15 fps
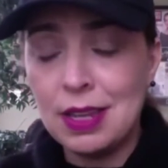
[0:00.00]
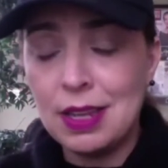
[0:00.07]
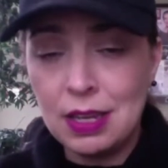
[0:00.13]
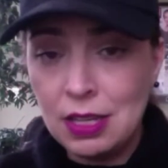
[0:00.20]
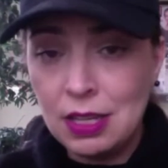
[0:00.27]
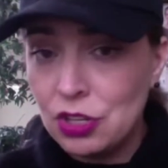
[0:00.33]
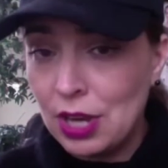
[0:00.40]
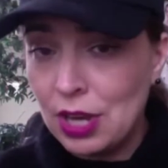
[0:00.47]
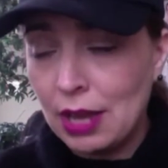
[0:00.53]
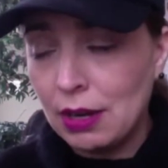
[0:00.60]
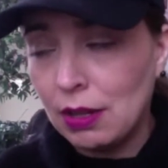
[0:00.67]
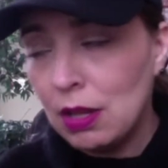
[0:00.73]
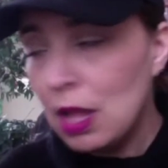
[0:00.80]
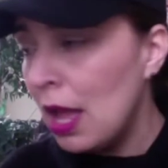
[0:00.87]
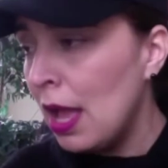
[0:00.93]
each
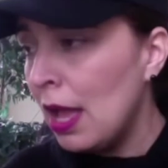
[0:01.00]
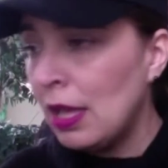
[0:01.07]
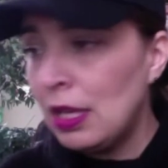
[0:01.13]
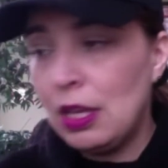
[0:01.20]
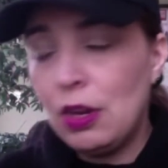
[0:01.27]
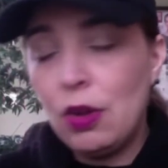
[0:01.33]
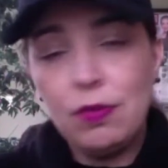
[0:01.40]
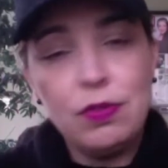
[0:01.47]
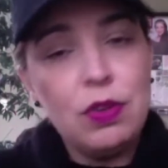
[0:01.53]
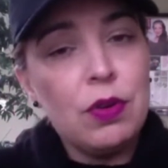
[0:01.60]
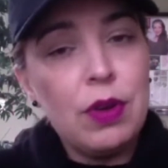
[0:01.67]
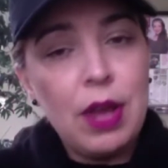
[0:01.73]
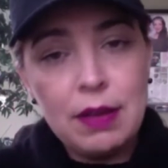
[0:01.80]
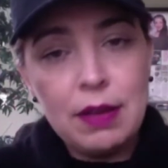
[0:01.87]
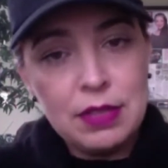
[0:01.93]
channel, you know, if you
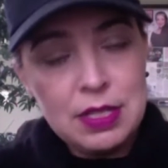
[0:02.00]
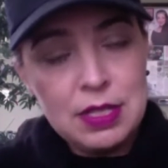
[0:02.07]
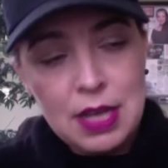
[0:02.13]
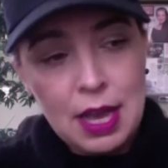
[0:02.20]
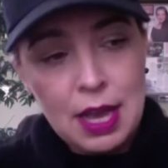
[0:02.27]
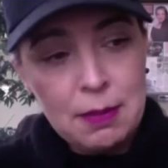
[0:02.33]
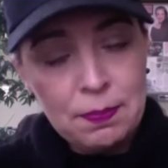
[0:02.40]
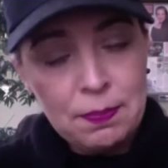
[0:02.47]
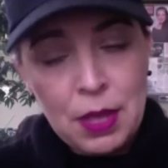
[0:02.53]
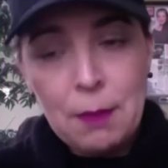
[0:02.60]
don't have the time.